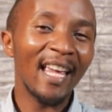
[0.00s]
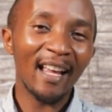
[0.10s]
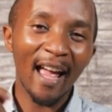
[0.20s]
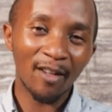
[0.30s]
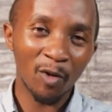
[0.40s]

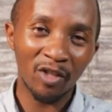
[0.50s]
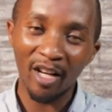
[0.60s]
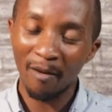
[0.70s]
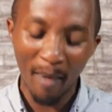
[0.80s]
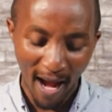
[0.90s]
Uh, to
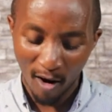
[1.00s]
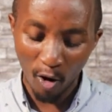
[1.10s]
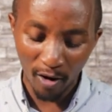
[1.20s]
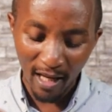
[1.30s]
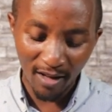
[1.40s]
Jeremiah,
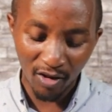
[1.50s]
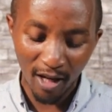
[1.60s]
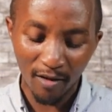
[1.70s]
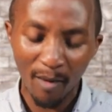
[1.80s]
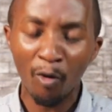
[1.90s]
or in,
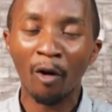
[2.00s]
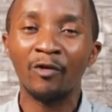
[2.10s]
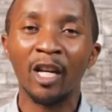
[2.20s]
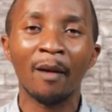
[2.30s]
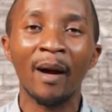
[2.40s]
Je in the book
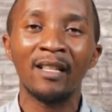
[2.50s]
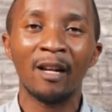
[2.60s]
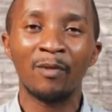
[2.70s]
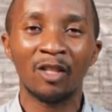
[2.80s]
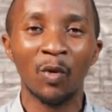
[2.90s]
of Jeremiah chapter